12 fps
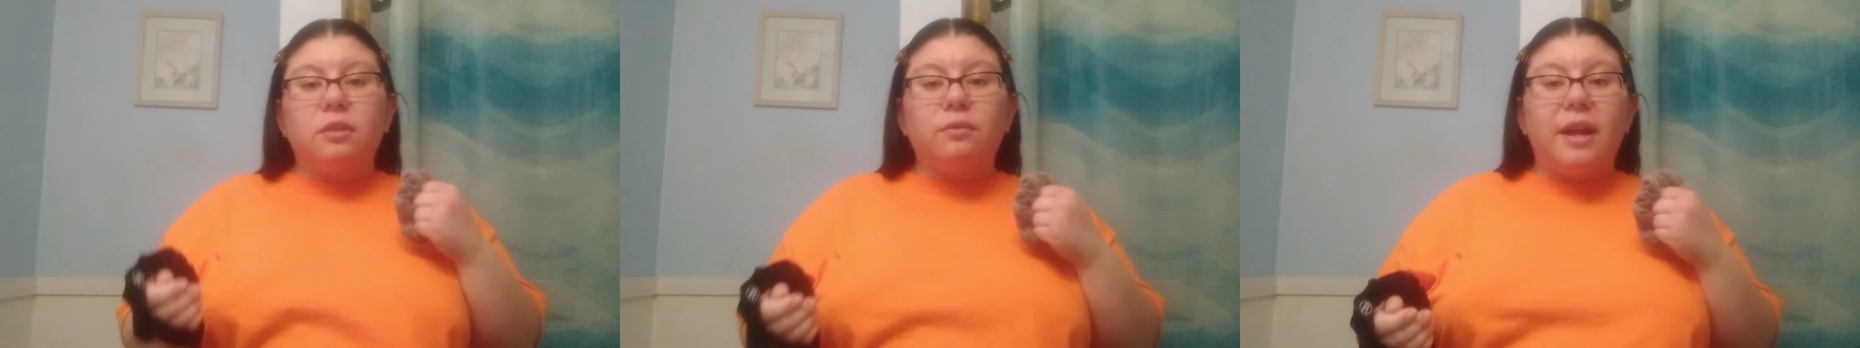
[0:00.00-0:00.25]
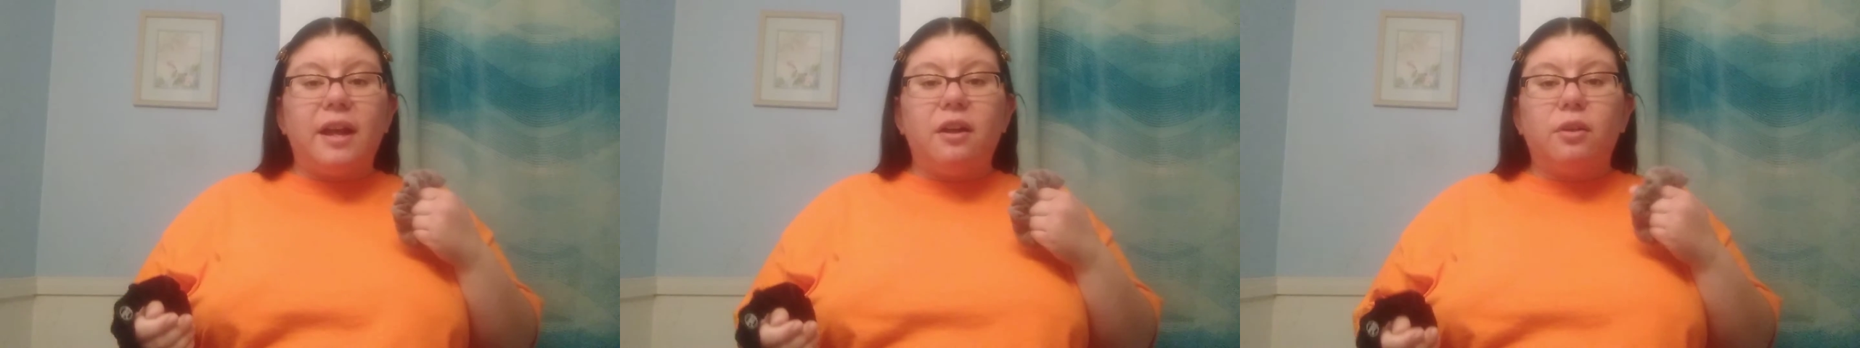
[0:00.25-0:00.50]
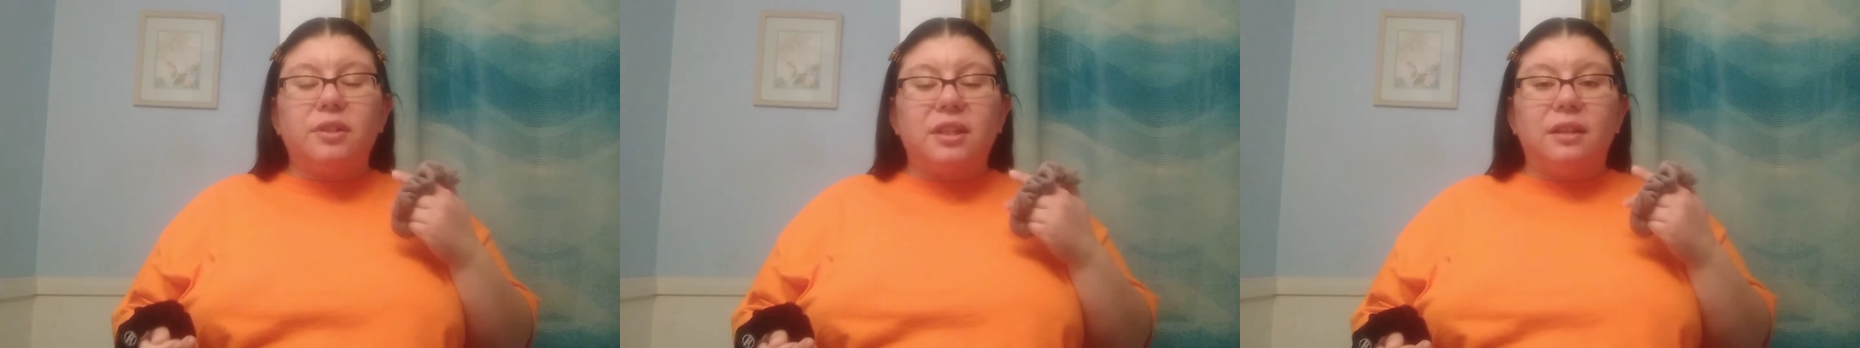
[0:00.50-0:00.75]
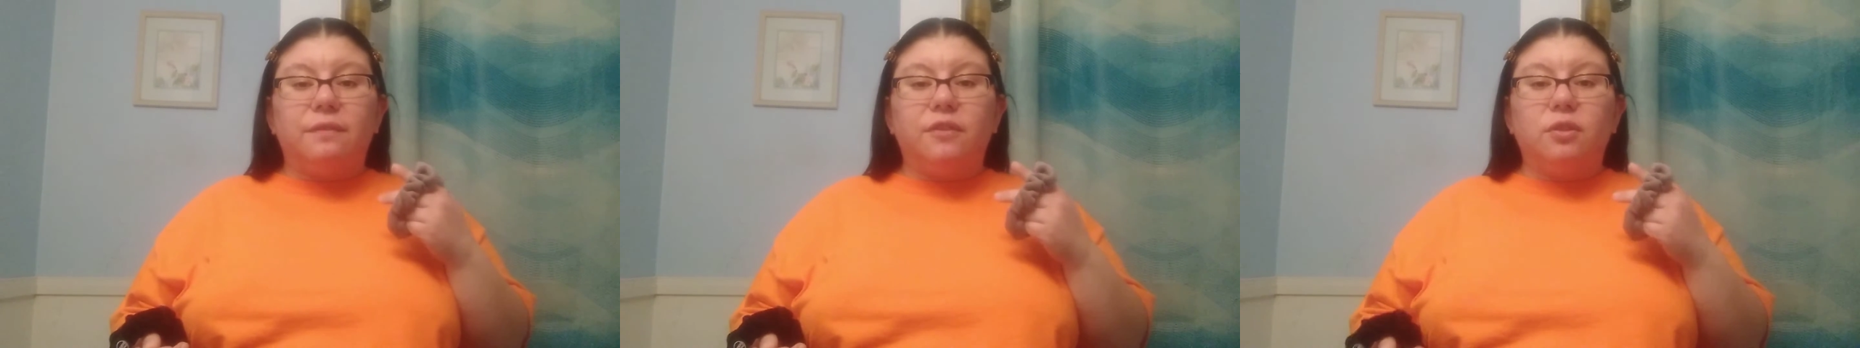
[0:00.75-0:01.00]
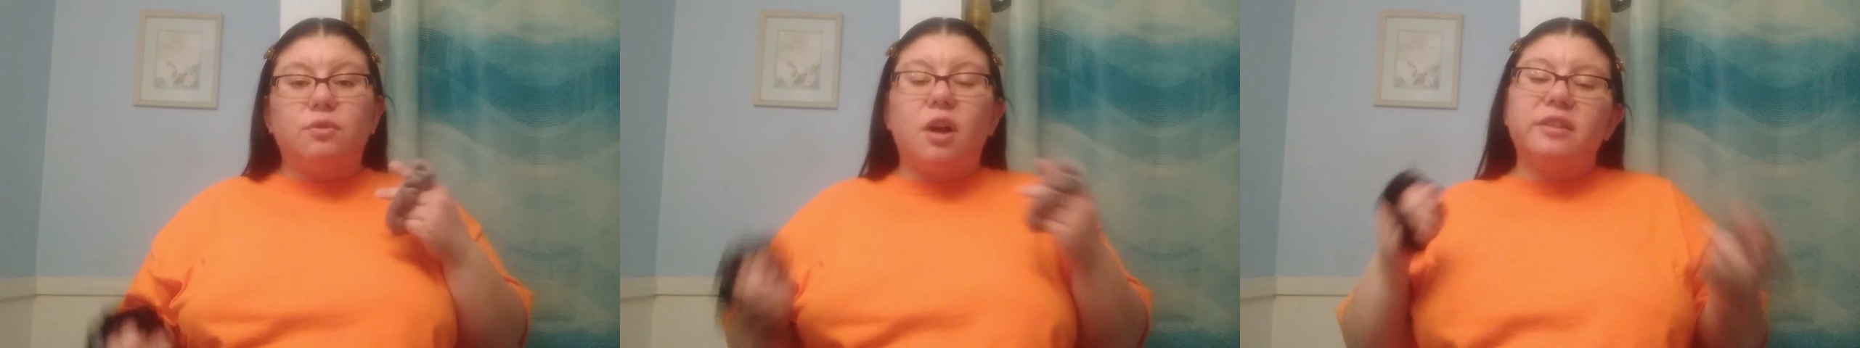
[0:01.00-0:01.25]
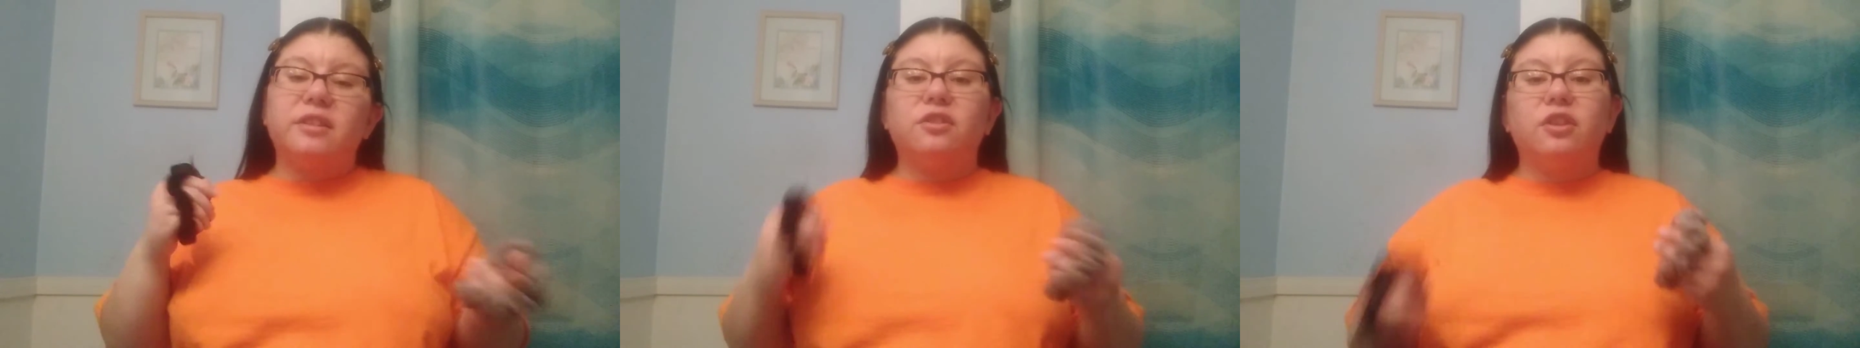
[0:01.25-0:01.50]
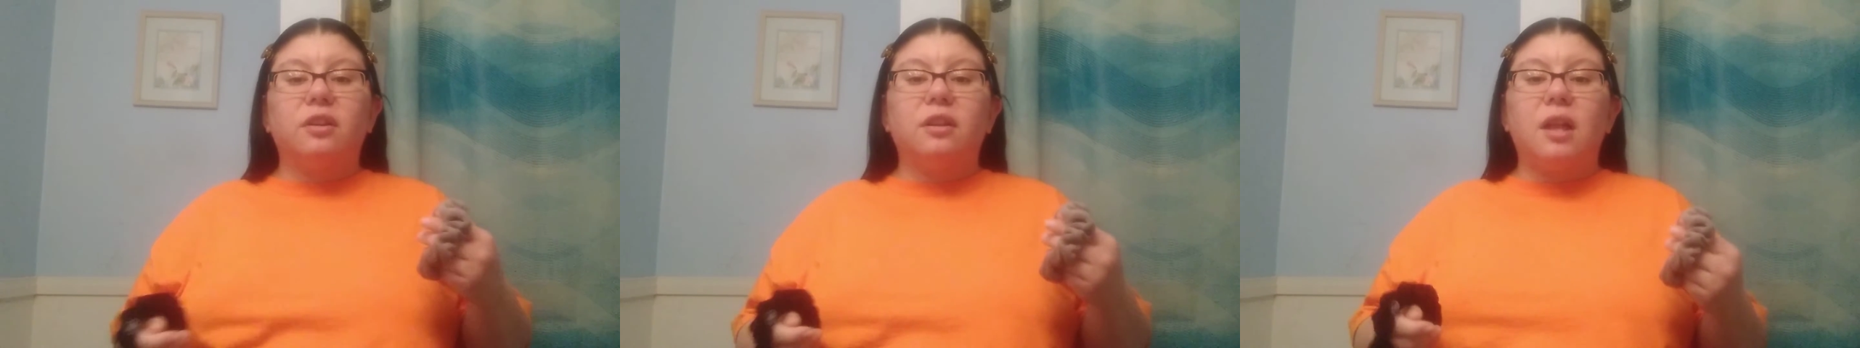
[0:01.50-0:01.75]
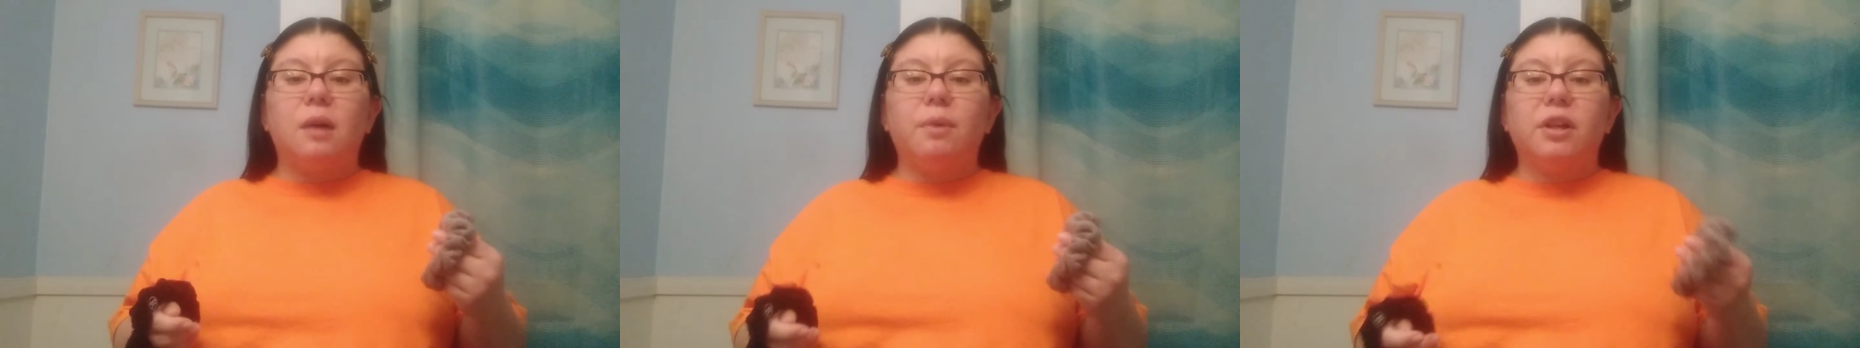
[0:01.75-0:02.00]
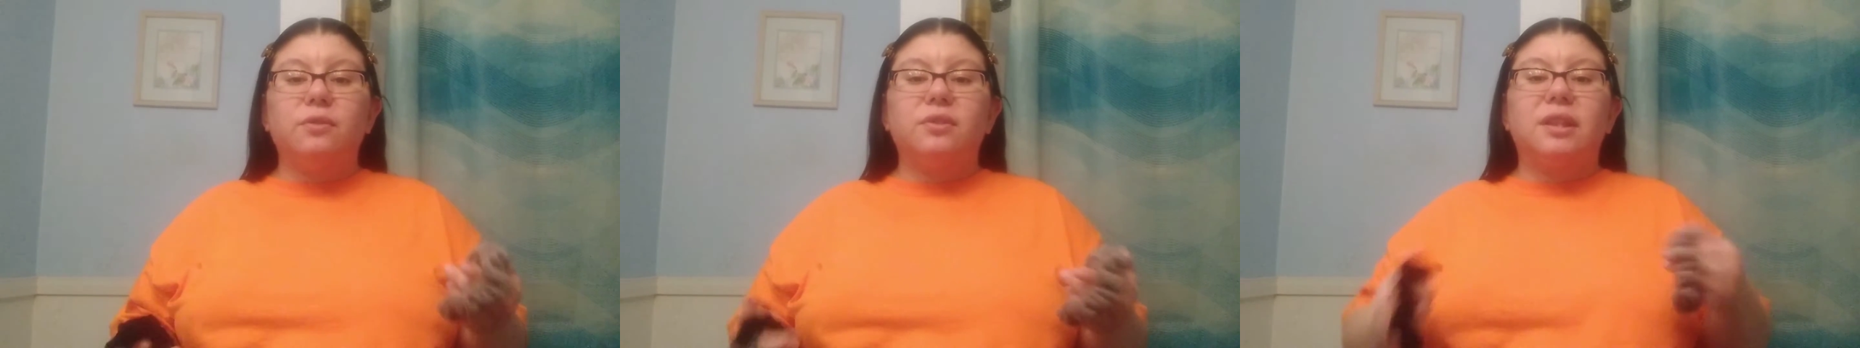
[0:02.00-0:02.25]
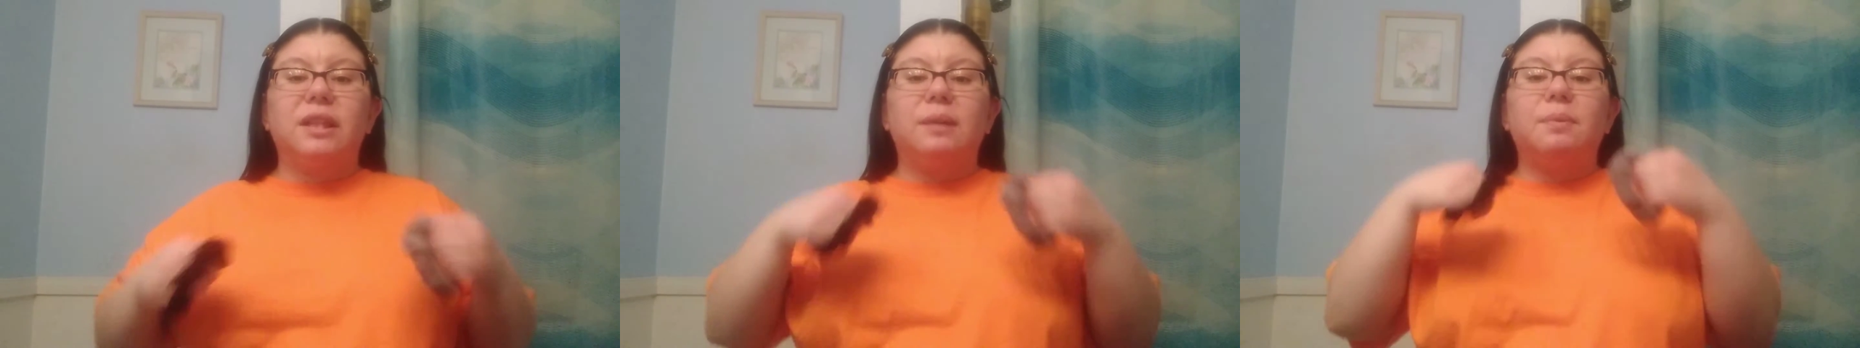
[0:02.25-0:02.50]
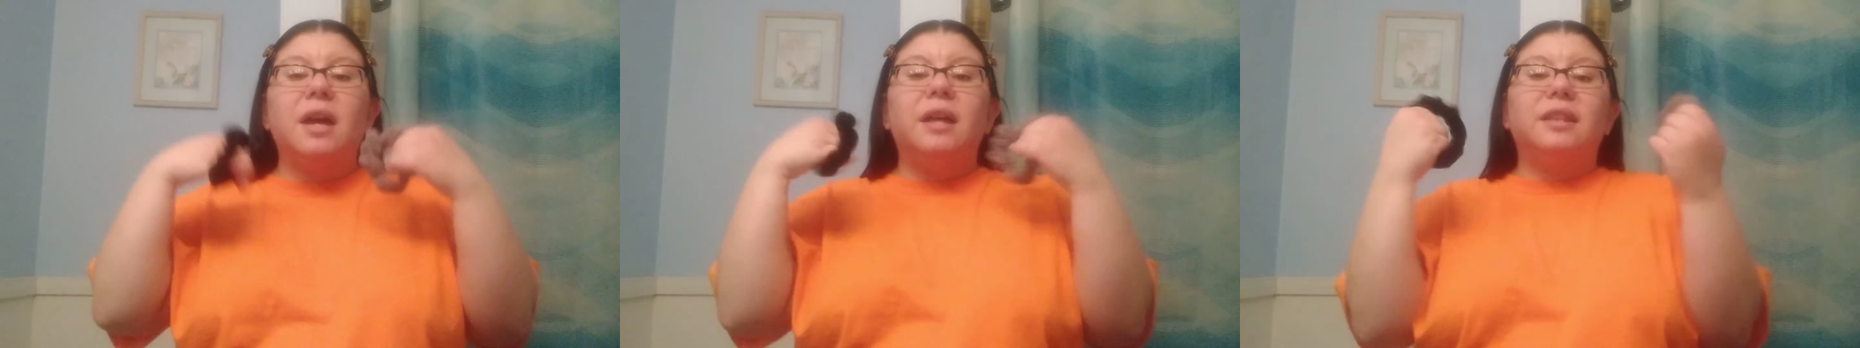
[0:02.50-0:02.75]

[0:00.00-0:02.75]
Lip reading: around, if you toss and turn a lot while you sleep,